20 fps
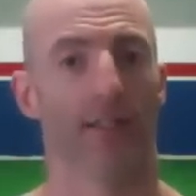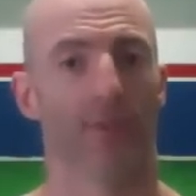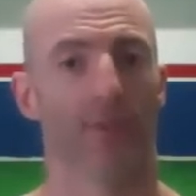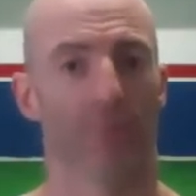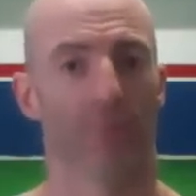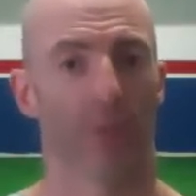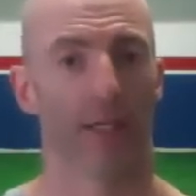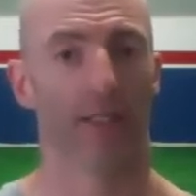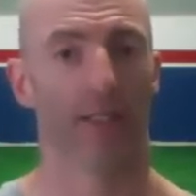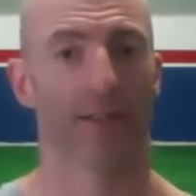It's
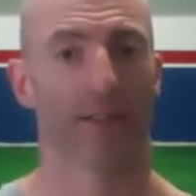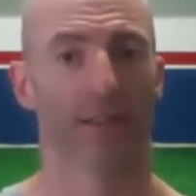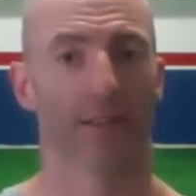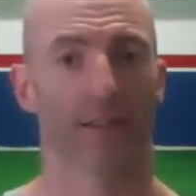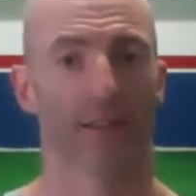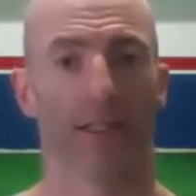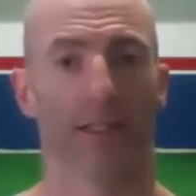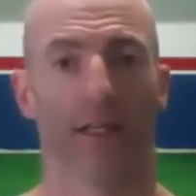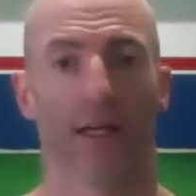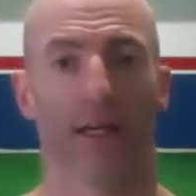
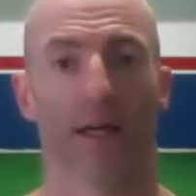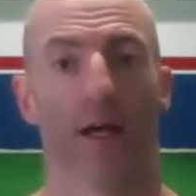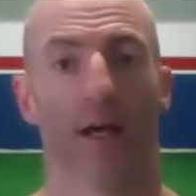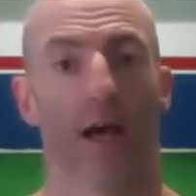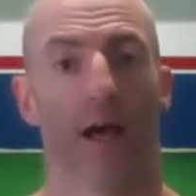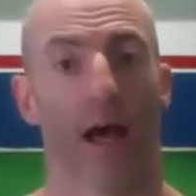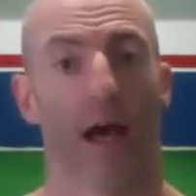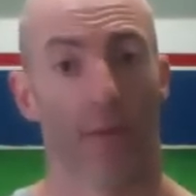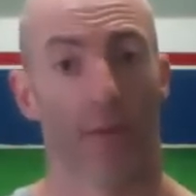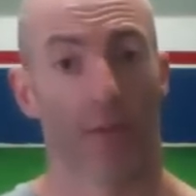basically
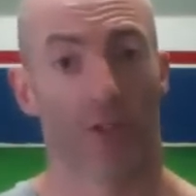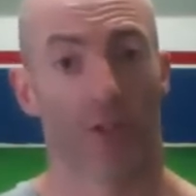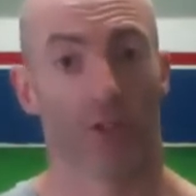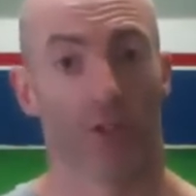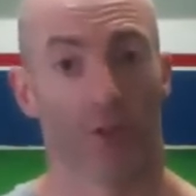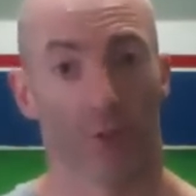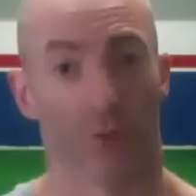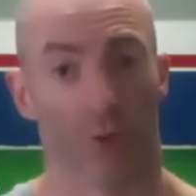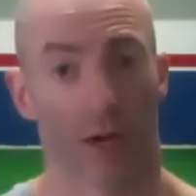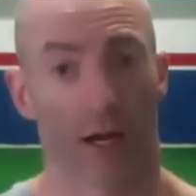how much
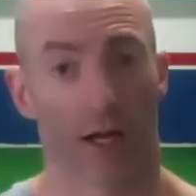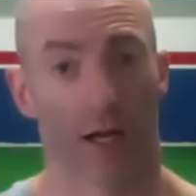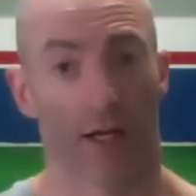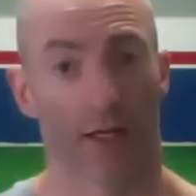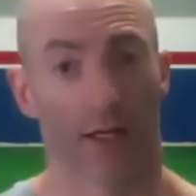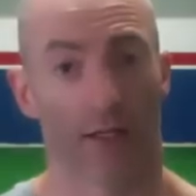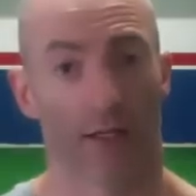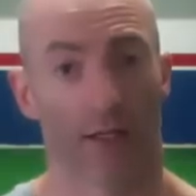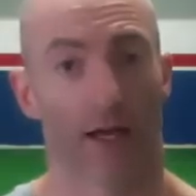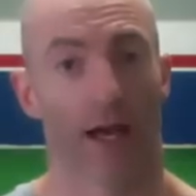do you
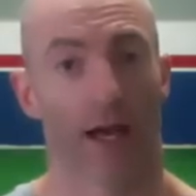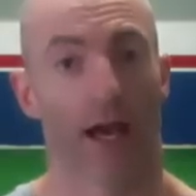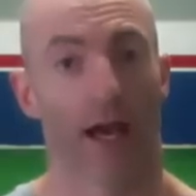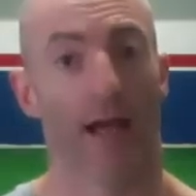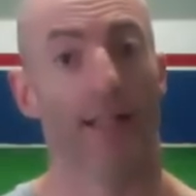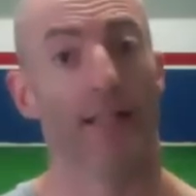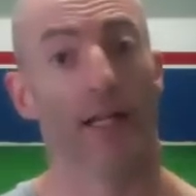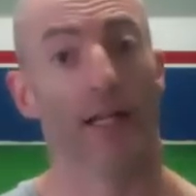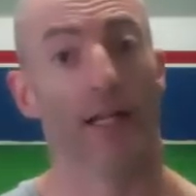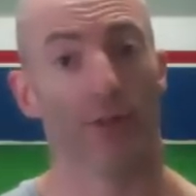weigh,
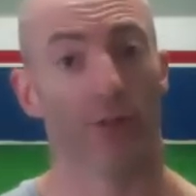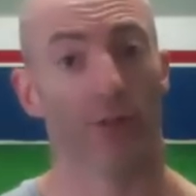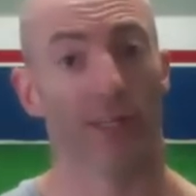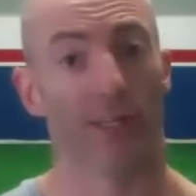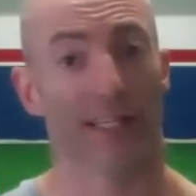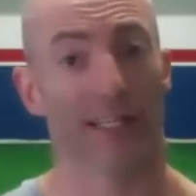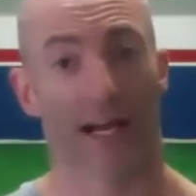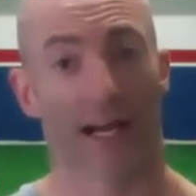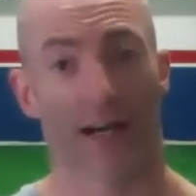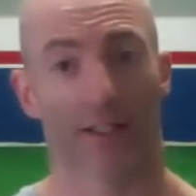and then you
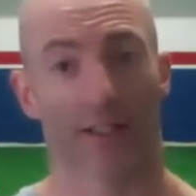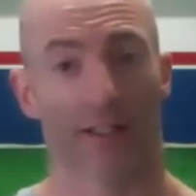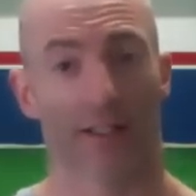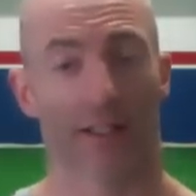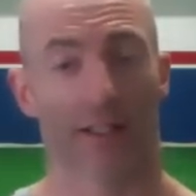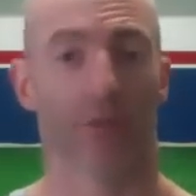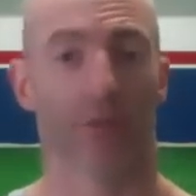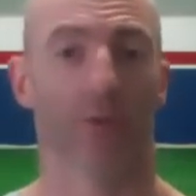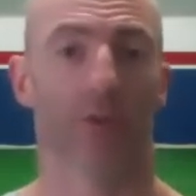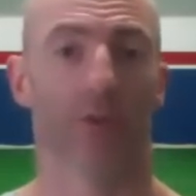can
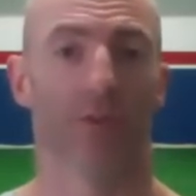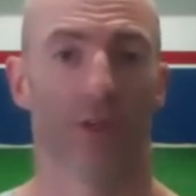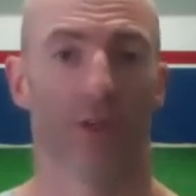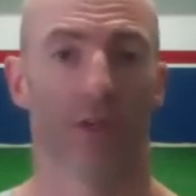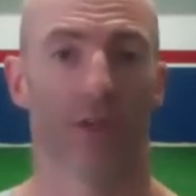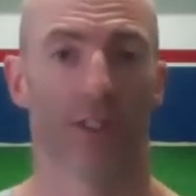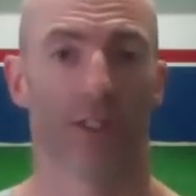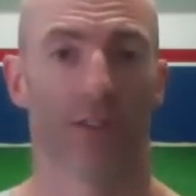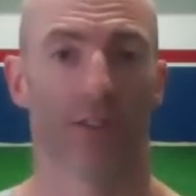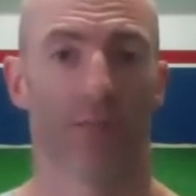calculate with some
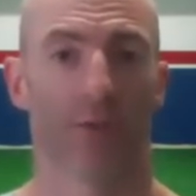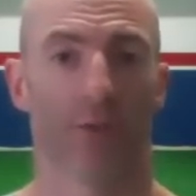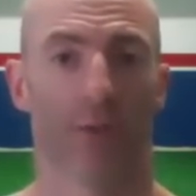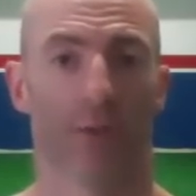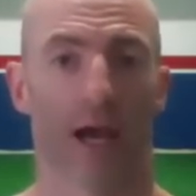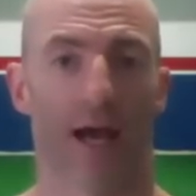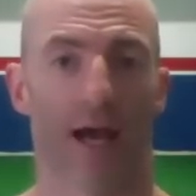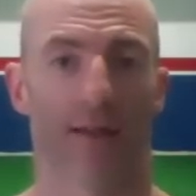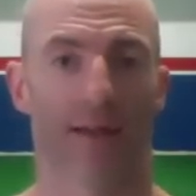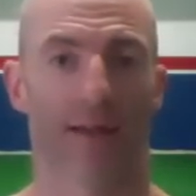very simple
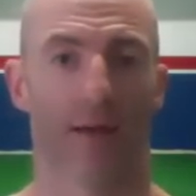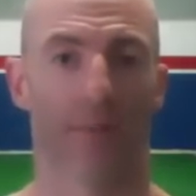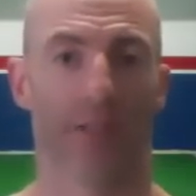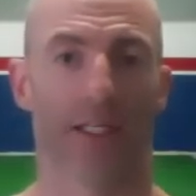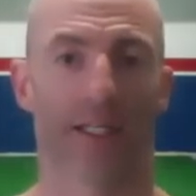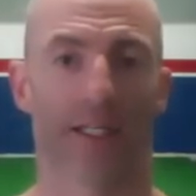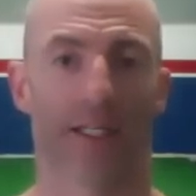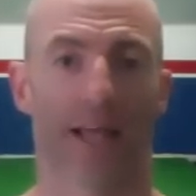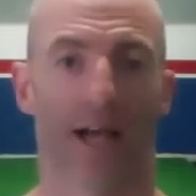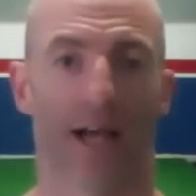math how
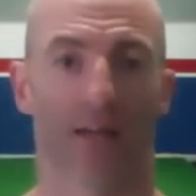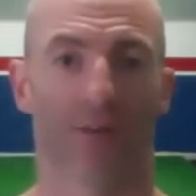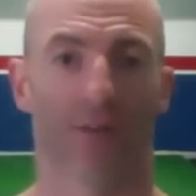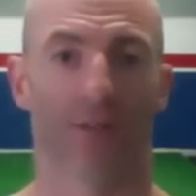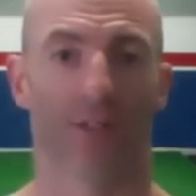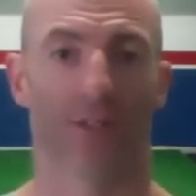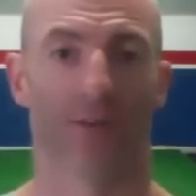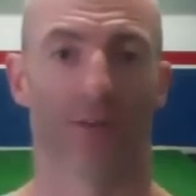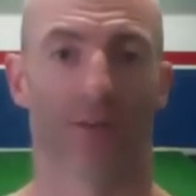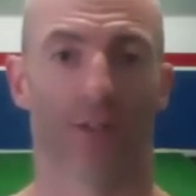many
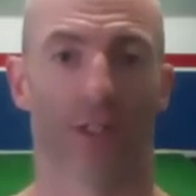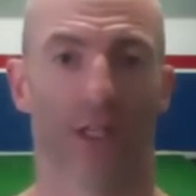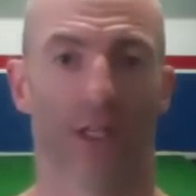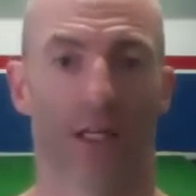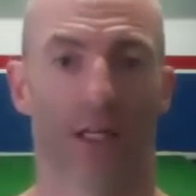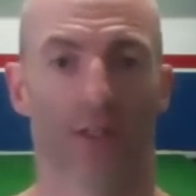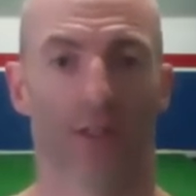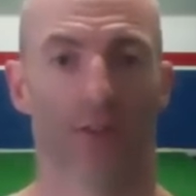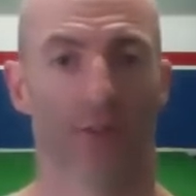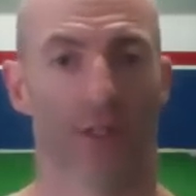calories.
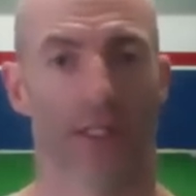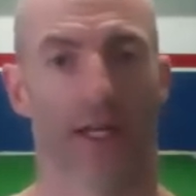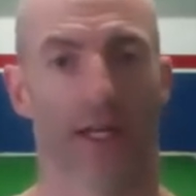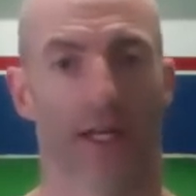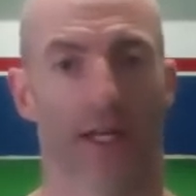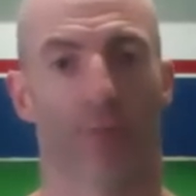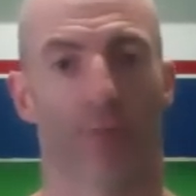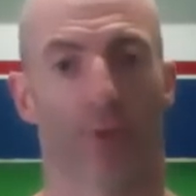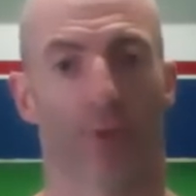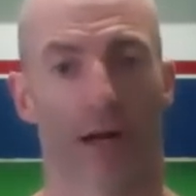So you can
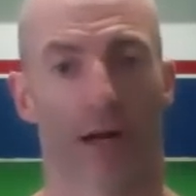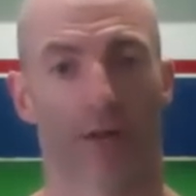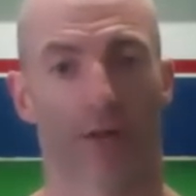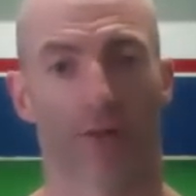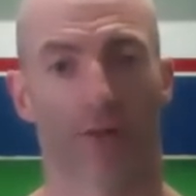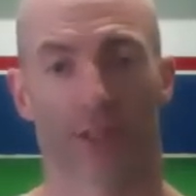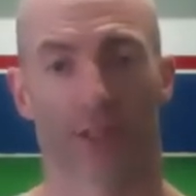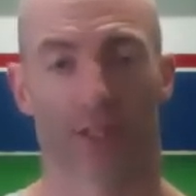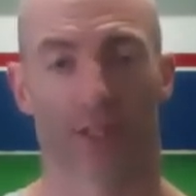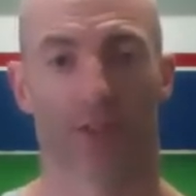have
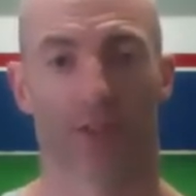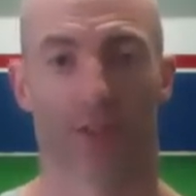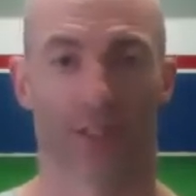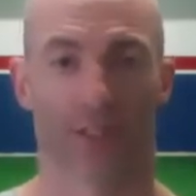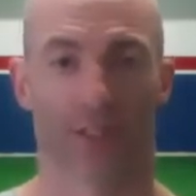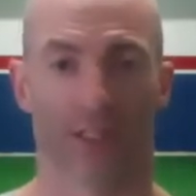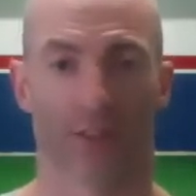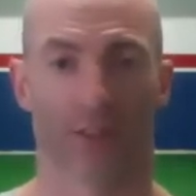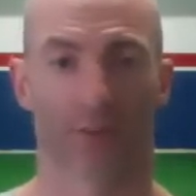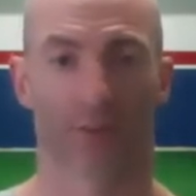breakfast, lunch, and
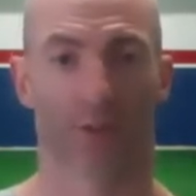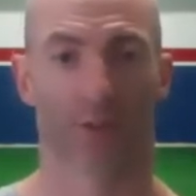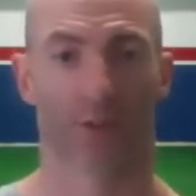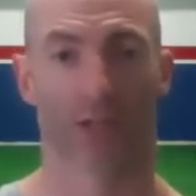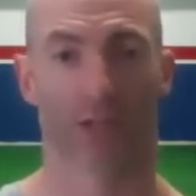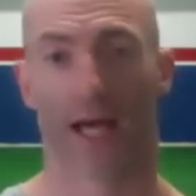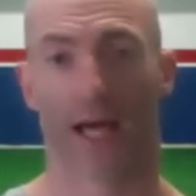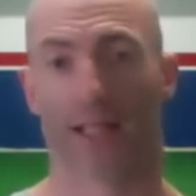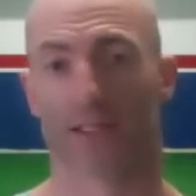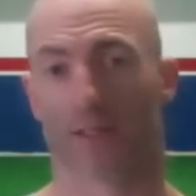dinner, which
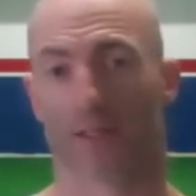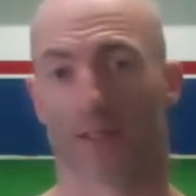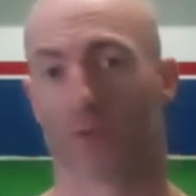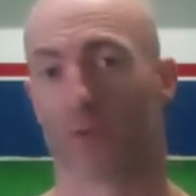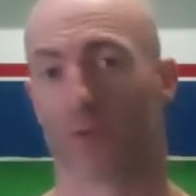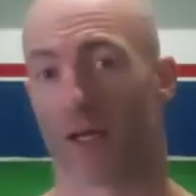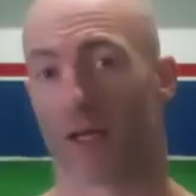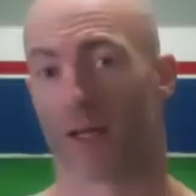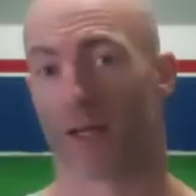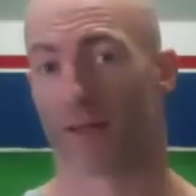adds up to
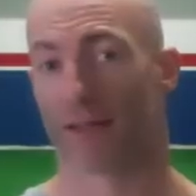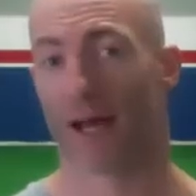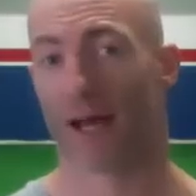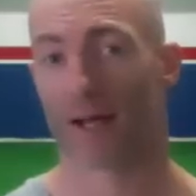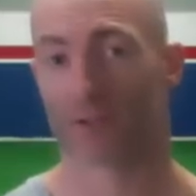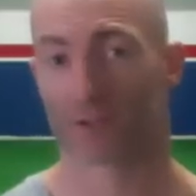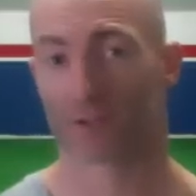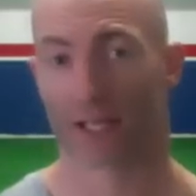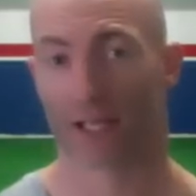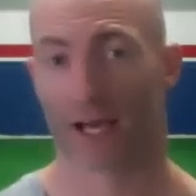about
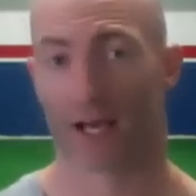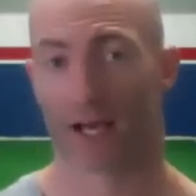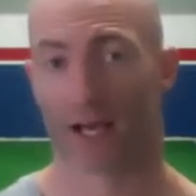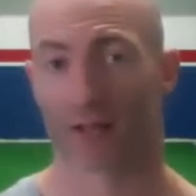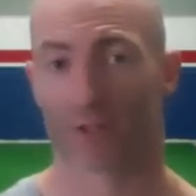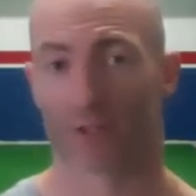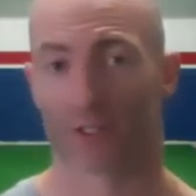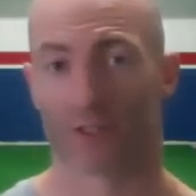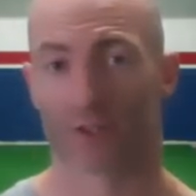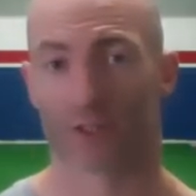1,000
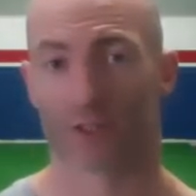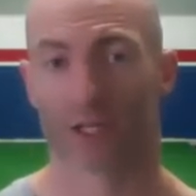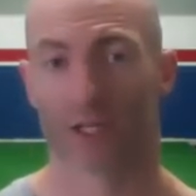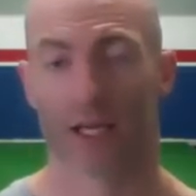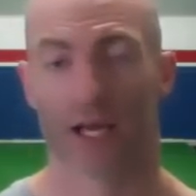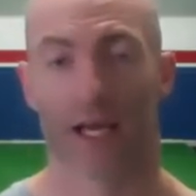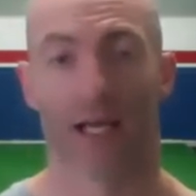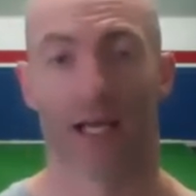calories.